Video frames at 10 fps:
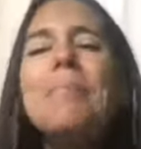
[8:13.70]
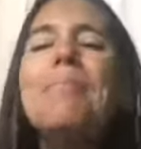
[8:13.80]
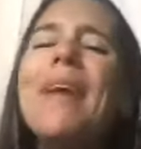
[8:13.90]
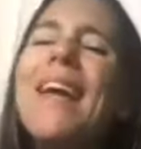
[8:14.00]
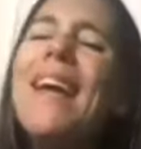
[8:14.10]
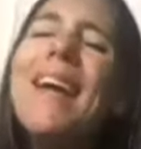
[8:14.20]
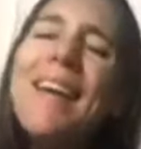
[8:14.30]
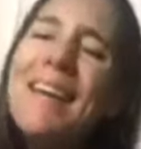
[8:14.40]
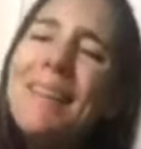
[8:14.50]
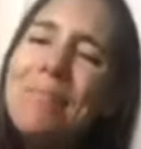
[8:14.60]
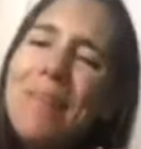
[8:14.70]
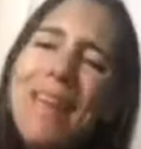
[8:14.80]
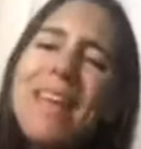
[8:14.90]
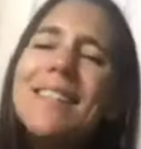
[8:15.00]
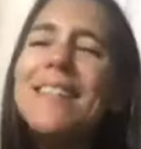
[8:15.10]
been
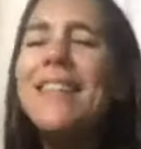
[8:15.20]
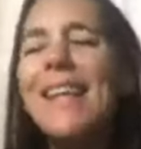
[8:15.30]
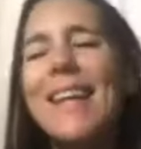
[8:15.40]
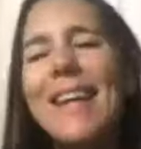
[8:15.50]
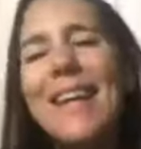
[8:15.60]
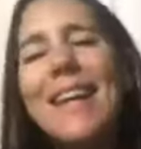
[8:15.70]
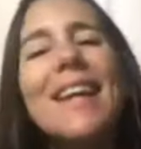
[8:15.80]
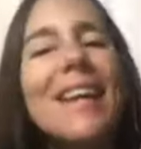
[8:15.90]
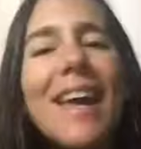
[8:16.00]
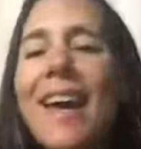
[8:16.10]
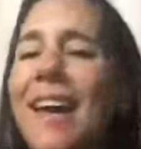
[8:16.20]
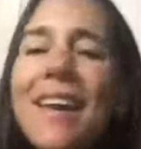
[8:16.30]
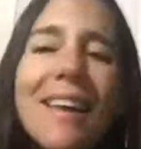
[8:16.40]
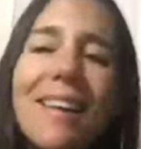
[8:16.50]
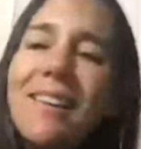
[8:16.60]

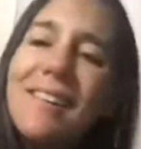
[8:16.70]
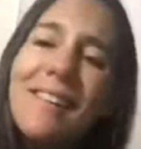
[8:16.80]
misleaded,